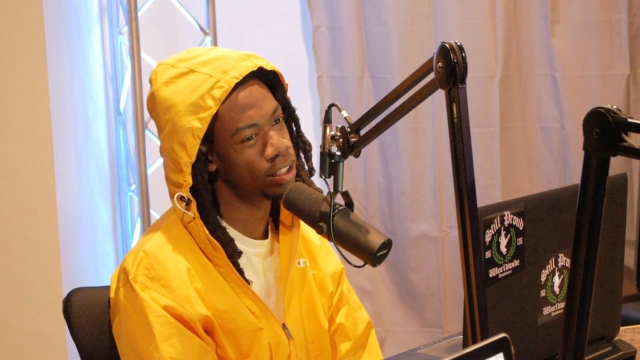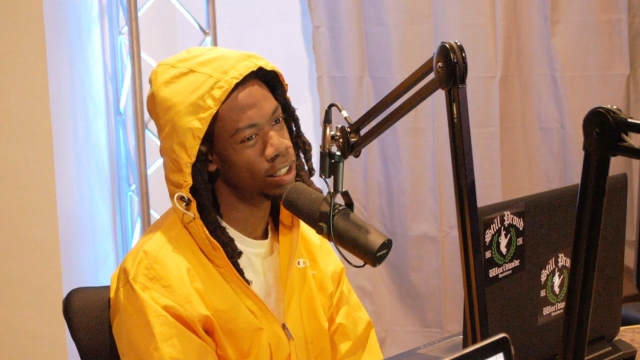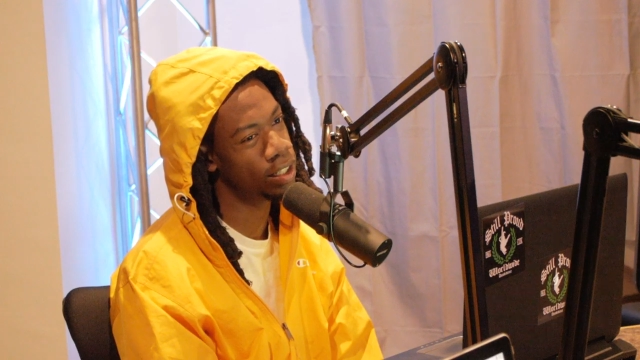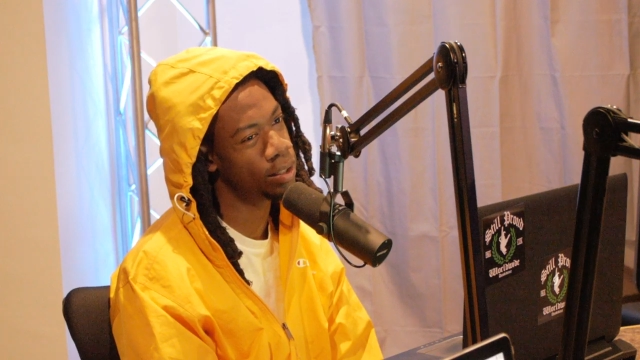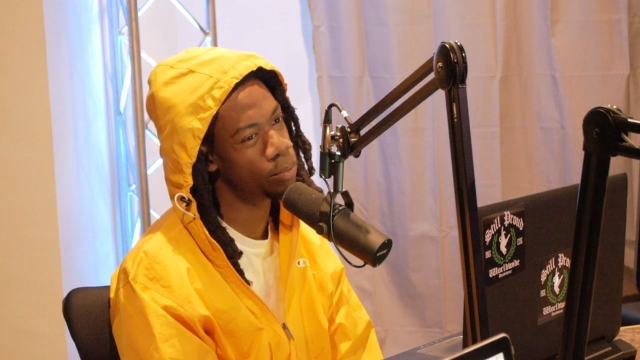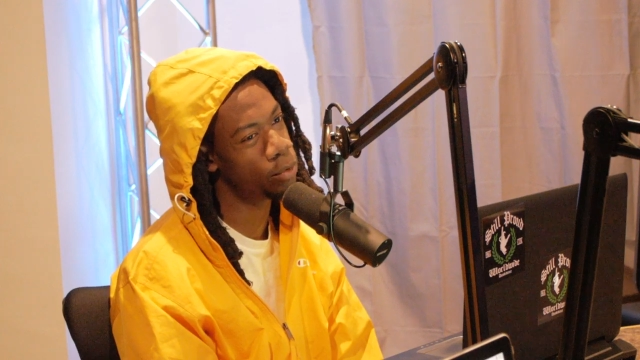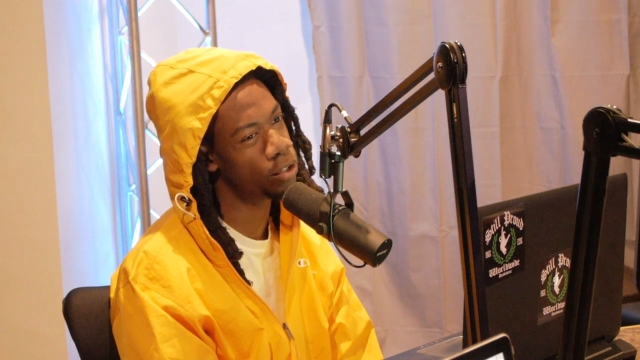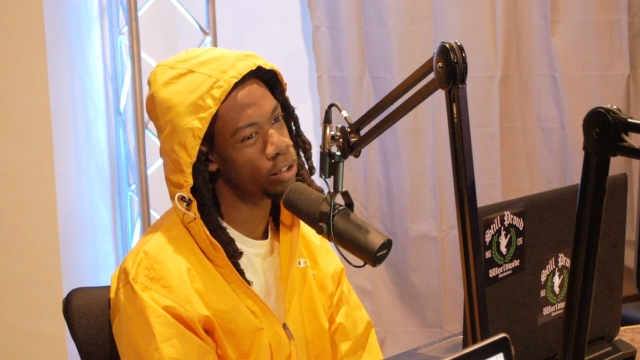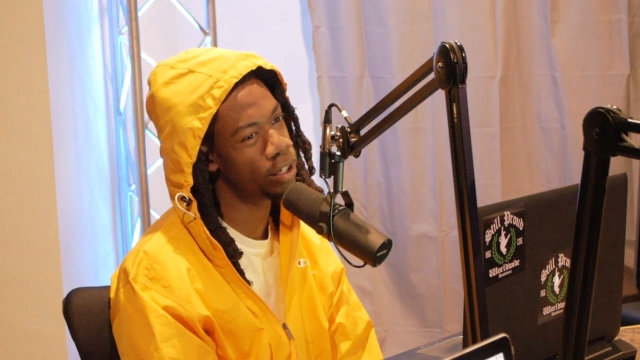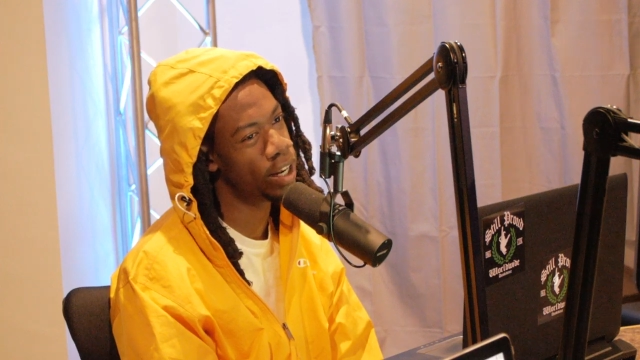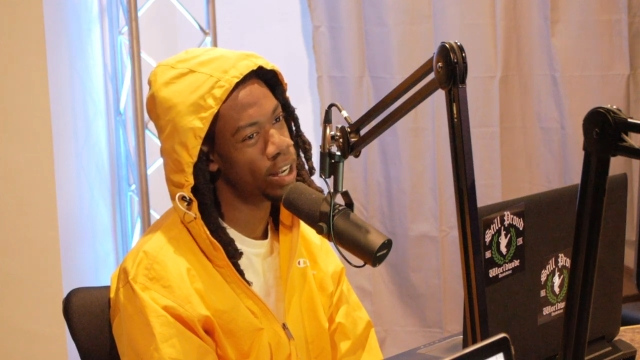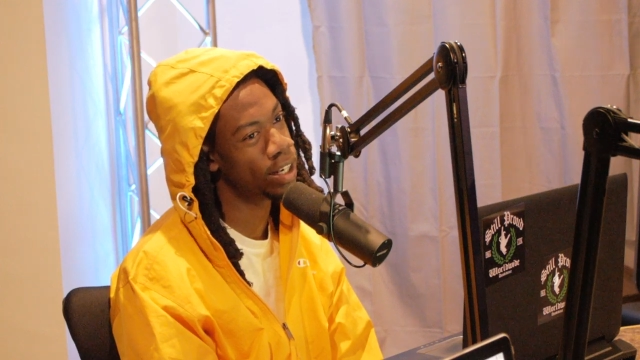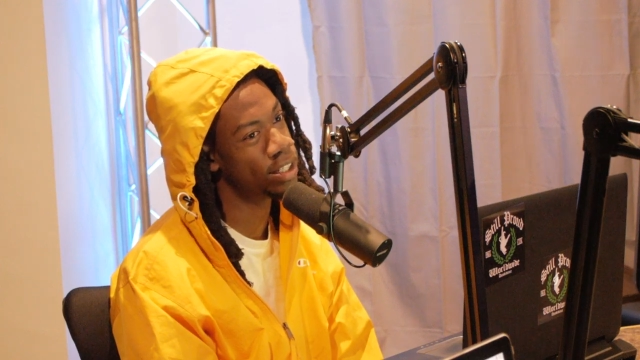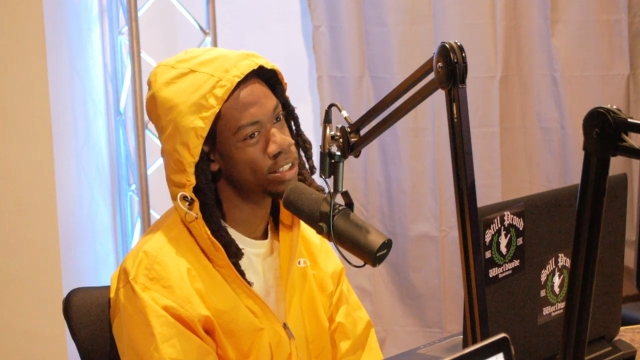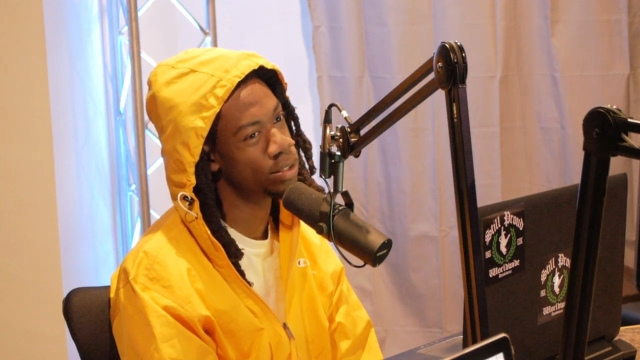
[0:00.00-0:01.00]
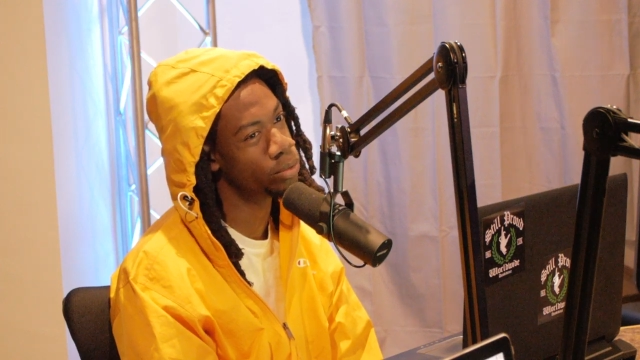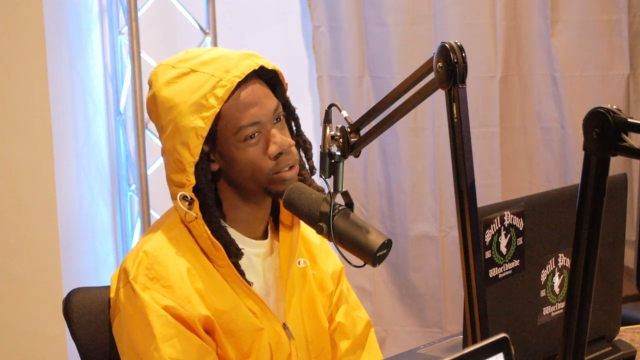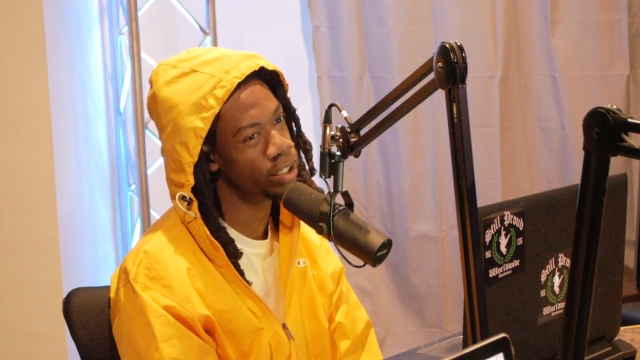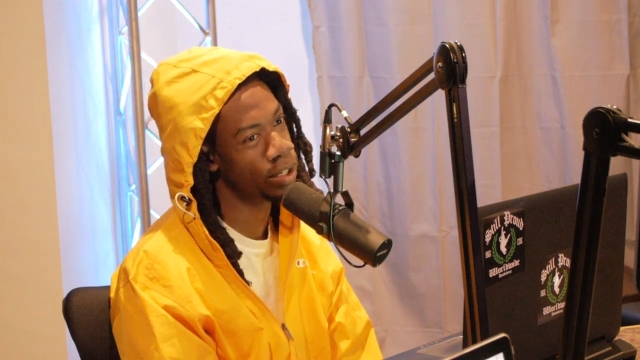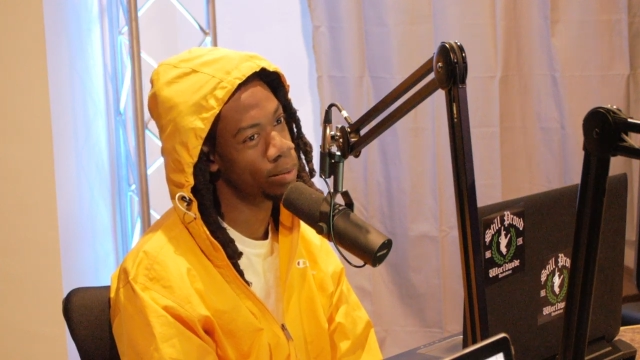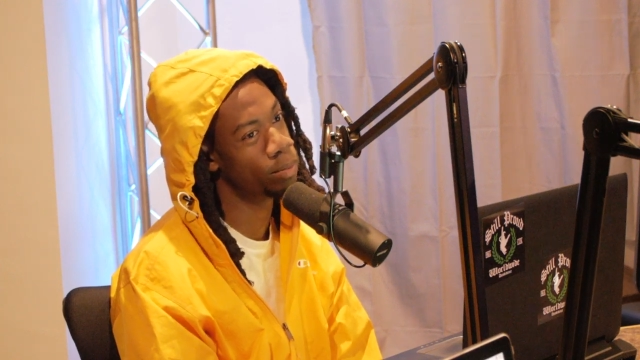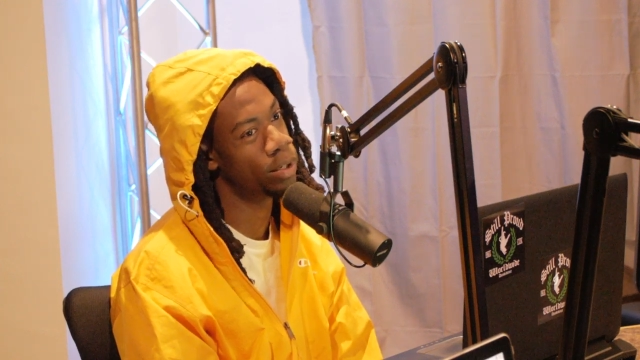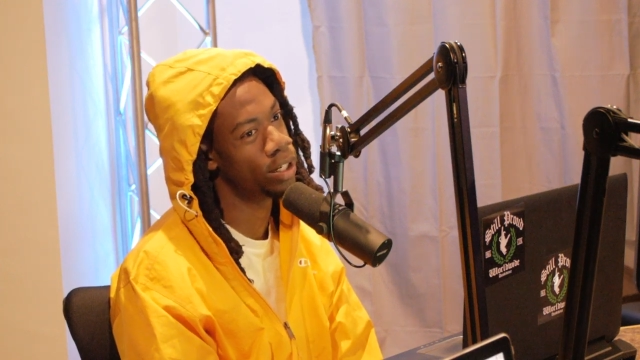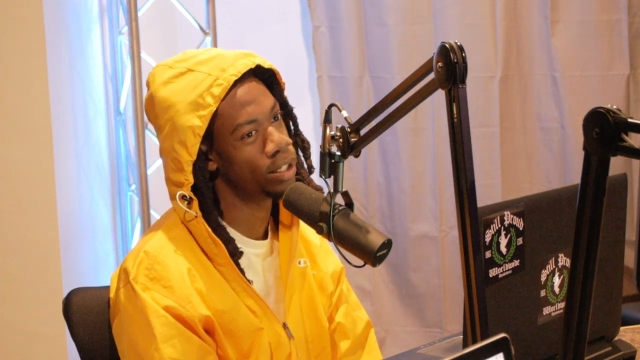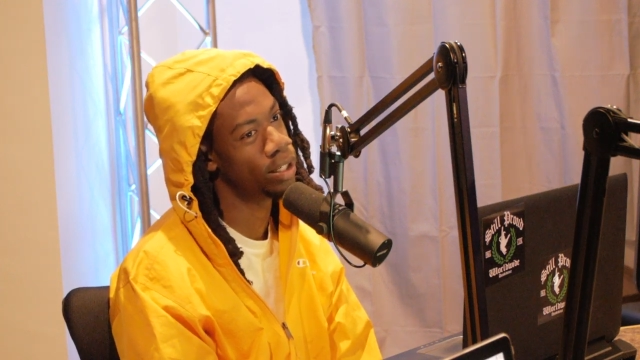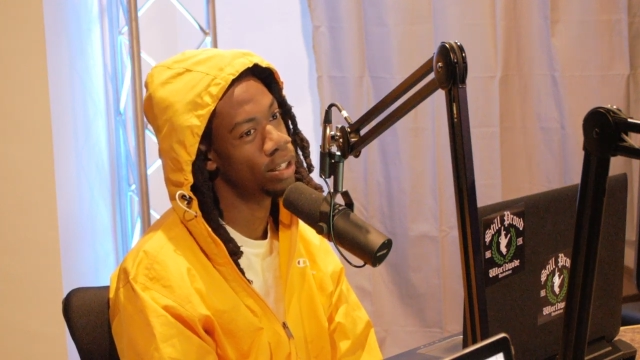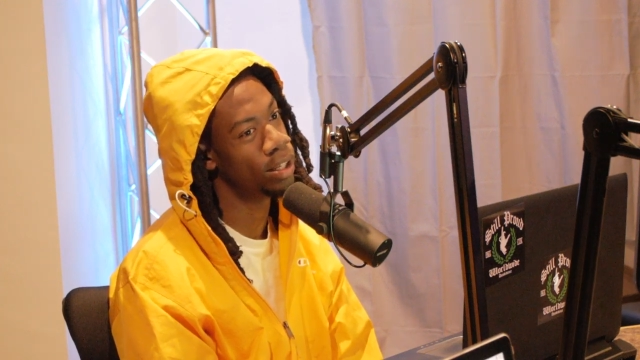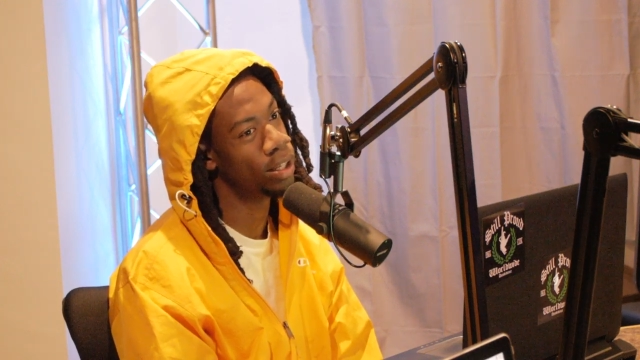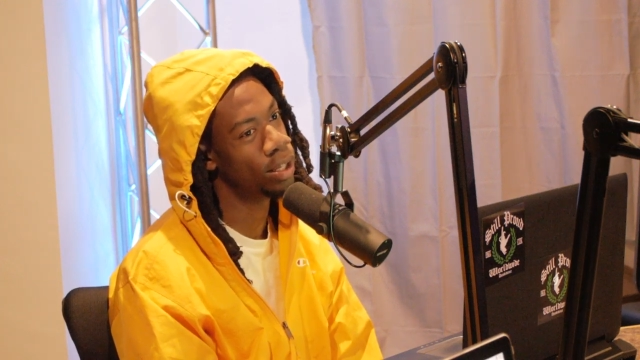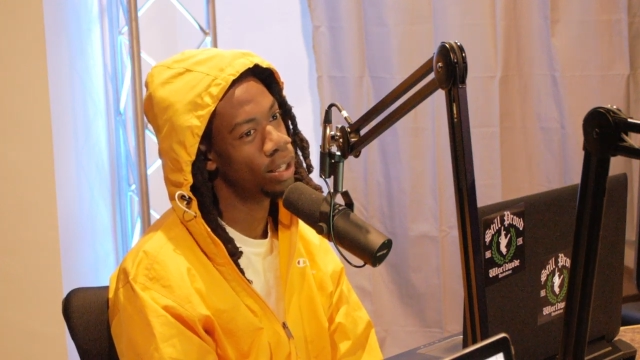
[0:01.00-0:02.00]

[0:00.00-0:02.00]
leaning more on that because it was getting money.